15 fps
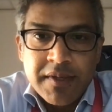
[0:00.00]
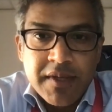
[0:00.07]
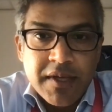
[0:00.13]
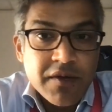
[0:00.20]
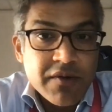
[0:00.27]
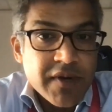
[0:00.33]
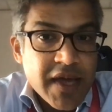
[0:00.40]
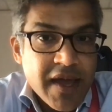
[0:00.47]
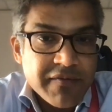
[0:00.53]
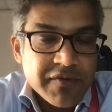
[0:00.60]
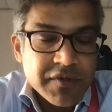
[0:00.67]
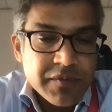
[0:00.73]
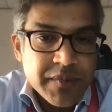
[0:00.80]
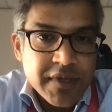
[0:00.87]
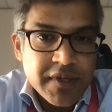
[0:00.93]
They don't
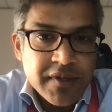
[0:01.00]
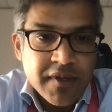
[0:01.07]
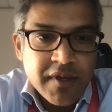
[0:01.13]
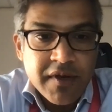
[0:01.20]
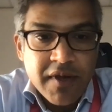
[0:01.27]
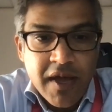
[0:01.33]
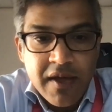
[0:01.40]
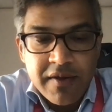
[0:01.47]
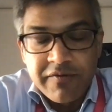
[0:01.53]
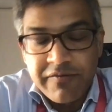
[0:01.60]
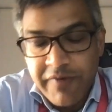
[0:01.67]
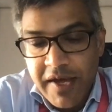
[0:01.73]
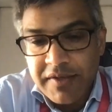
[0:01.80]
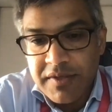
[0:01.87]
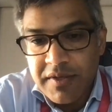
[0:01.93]
have to be, in
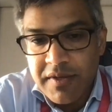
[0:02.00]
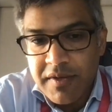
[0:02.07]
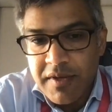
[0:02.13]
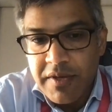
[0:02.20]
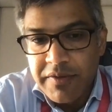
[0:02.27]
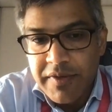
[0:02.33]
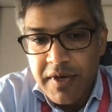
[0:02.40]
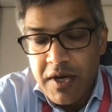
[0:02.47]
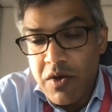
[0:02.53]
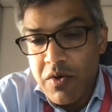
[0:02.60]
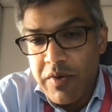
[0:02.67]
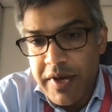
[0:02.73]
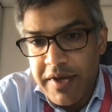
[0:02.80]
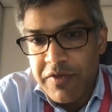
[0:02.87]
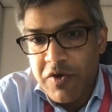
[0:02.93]
fact, the
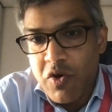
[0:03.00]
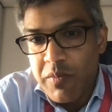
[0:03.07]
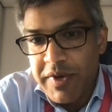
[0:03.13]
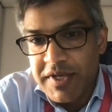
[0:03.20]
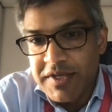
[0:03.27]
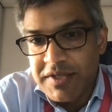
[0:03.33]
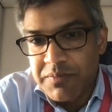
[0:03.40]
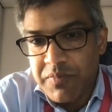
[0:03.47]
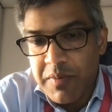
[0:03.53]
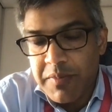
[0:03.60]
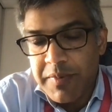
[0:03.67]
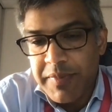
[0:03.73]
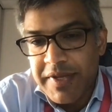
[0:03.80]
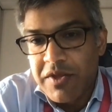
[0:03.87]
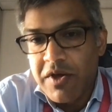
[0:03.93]
low Earth orbit is
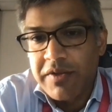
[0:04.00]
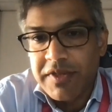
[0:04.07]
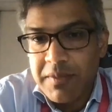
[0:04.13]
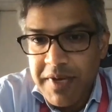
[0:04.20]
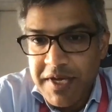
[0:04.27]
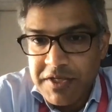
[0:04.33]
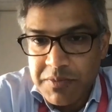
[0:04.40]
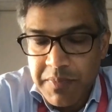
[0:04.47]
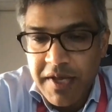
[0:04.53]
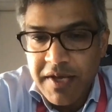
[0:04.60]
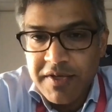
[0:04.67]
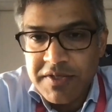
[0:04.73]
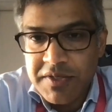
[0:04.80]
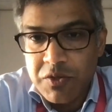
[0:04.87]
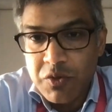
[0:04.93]
probably not the best
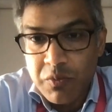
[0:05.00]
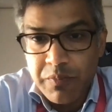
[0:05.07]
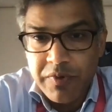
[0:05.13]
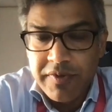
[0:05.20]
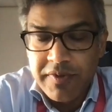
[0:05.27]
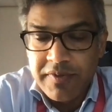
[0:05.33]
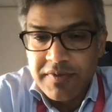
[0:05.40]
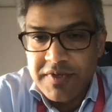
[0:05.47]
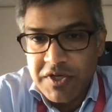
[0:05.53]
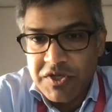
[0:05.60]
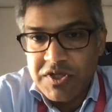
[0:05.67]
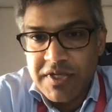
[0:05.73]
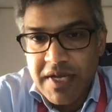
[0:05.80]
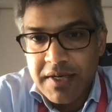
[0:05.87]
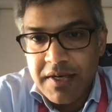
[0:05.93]
place to put
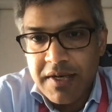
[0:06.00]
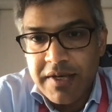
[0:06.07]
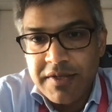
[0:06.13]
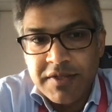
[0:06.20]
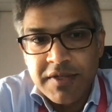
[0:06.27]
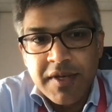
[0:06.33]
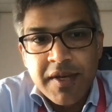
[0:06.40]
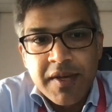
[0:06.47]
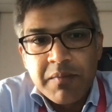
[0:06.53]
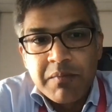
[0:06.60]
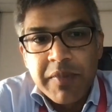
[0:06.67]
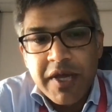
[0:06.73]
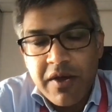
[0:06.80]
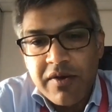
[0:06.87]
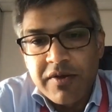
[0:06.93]
such satellites
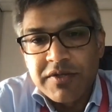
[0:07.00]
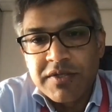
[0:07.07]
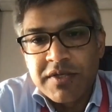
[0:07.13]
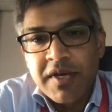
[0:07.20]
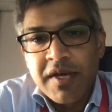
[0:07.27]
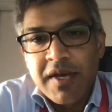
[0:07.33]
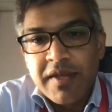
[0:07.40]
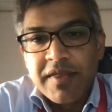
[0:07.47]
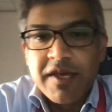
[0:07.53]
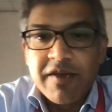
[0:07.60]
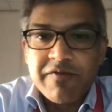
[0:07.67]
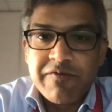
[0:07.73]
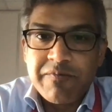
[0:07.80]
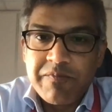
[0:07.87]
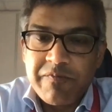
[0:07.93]
because
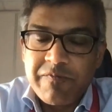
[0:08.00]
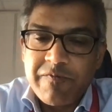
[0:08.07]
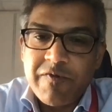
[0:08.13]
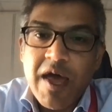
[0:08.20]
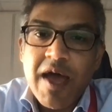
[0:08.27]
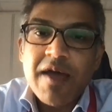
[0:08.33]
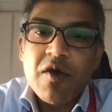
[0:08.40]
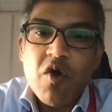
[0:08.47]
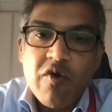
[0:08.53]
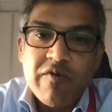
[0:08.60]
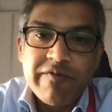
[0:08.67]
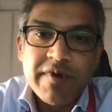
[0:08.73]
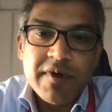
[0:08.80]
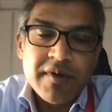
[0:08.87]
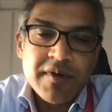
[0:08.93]
they fly
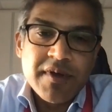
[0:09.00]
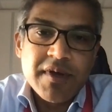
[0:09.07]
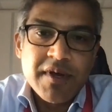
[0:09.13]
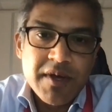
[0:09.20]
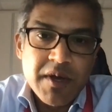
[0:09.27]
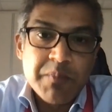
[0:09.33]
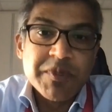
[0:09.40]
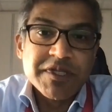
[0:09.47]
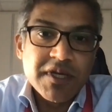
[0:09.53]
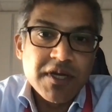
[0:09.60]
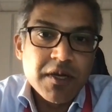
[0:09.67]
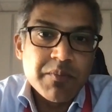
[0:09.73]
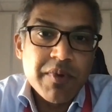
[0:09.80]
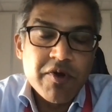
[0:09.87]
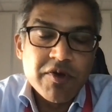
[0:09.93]
over a
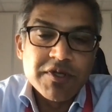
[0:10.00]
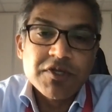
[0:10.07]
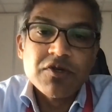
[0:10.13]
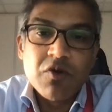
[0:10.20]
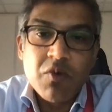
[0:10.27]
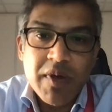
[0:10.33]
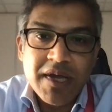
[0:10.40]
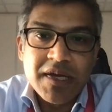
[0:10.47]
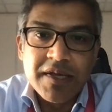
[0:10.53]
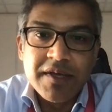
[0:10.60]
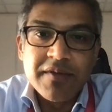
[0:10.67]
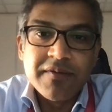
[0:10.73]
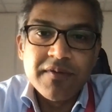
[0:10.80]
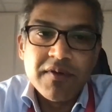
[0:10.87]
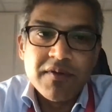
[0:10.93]
particular point too
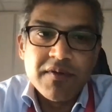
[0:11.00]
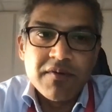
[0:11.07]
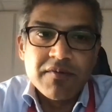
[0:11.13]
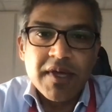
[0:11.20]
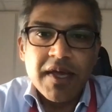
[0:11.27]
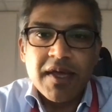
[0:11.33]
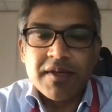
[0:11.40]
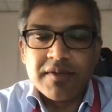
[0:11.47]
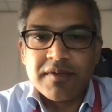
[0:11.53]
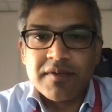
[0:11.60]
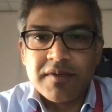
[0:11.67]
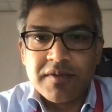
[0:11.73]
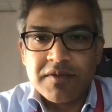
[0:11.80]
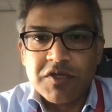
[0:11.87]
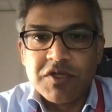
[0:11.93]
quickly. So you don't get
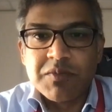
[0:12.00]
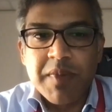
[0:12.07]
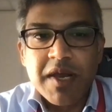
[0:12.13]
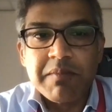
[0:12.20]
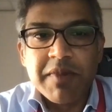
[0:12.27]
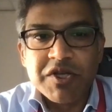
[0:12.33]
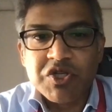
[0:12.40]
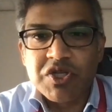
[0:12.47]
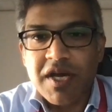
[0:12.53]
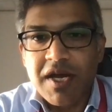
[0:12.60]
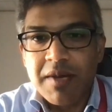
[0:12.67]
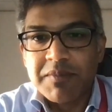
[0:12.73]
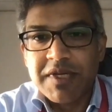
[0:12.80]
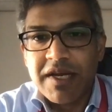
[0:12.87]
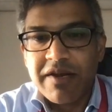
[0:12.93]
to spend much
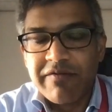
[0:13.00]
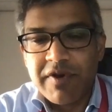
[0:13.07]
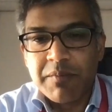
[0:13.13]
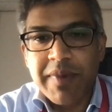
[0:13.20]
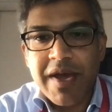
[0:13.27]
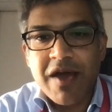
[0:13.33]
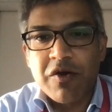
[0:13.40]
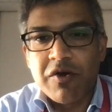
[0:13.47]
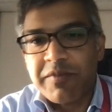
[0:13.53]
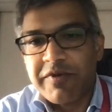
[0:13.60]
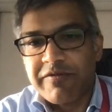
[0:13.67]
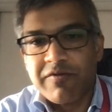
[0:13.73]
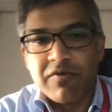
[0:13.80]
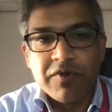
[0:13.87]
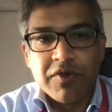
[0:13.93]
time delivering power
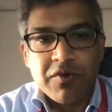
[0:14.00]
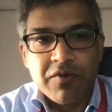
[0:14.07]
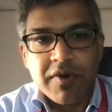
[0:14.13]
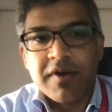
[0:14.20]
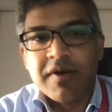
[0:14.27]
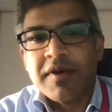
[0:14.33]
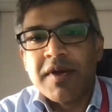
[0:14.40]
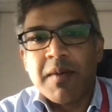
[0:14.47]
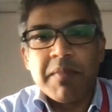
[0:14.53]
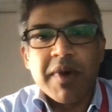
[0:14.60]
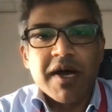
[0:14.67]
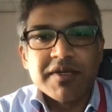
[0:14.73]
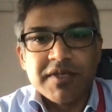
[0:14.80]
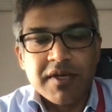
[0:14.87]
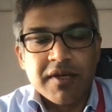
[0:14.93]
before you are
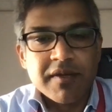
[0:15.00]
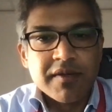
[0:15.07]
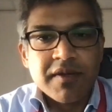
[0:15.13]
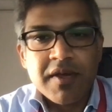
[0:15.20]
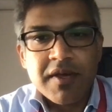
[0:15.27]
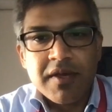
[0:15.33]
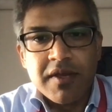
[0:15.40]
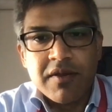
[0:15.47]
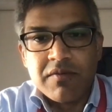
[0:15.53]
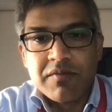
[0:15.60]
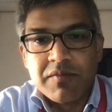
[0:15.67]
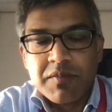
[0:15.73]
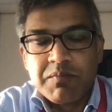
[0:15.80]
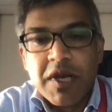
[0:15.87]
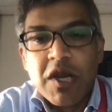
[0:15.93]
passing, you know,
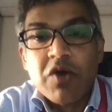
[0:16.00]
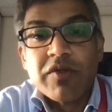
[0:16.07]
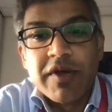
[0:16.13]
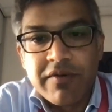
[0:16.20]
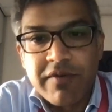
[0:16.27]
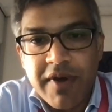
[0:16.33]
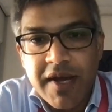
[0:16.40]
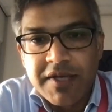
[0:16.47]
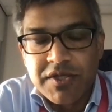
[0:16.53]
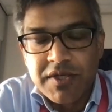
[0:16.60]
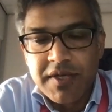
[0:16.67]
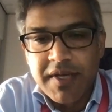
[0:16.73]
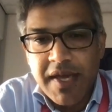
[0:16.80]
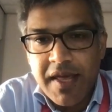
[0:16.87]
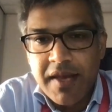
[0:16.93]
below the
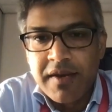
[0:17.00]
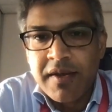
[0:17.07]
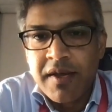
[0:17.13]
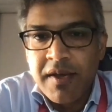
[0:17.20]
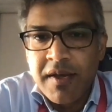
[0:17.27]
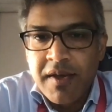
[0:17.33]
horizon again.